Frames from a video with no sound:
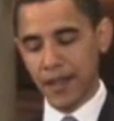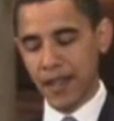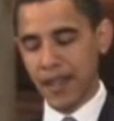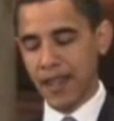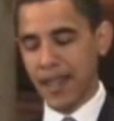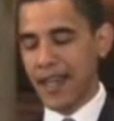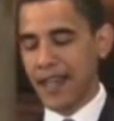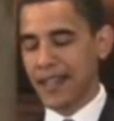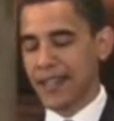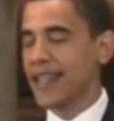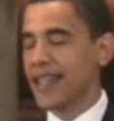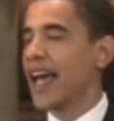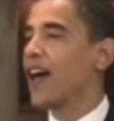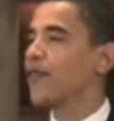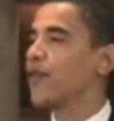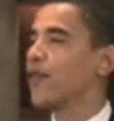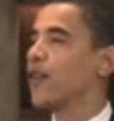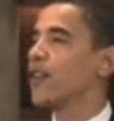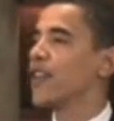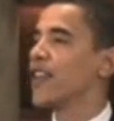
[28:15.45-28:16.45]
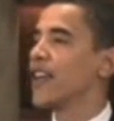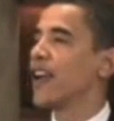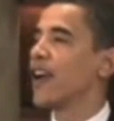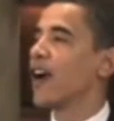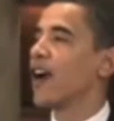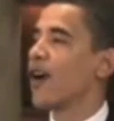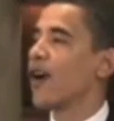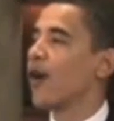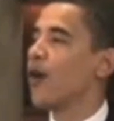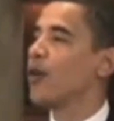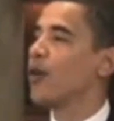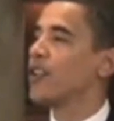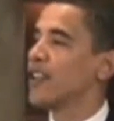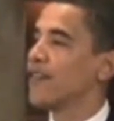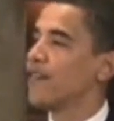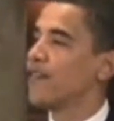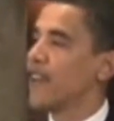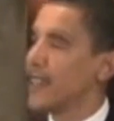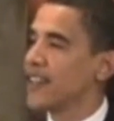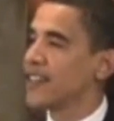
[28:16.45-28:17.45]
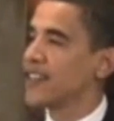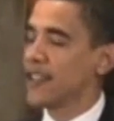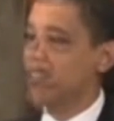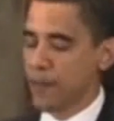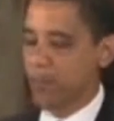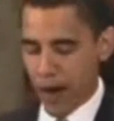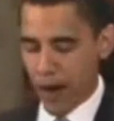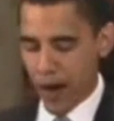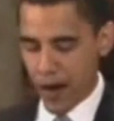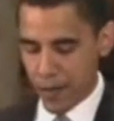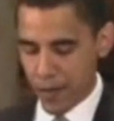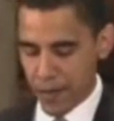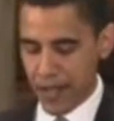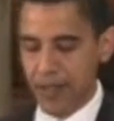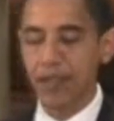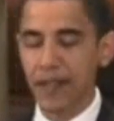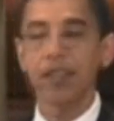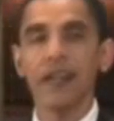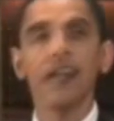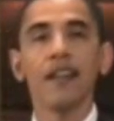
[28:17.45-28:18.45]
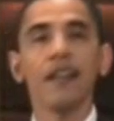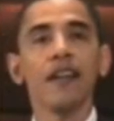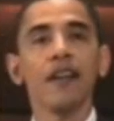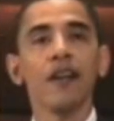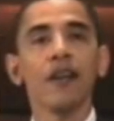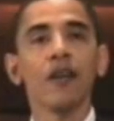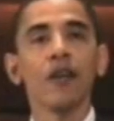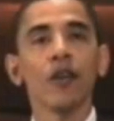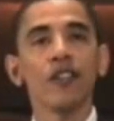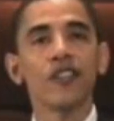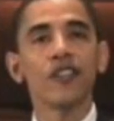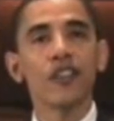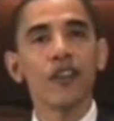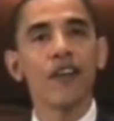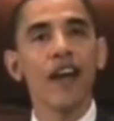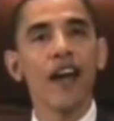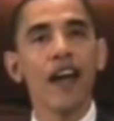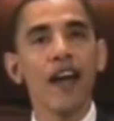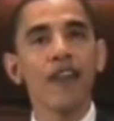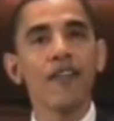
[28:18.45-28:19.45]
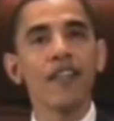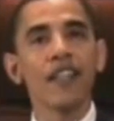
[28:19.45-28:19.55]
that it's doubtful that our own Defense Department would survive its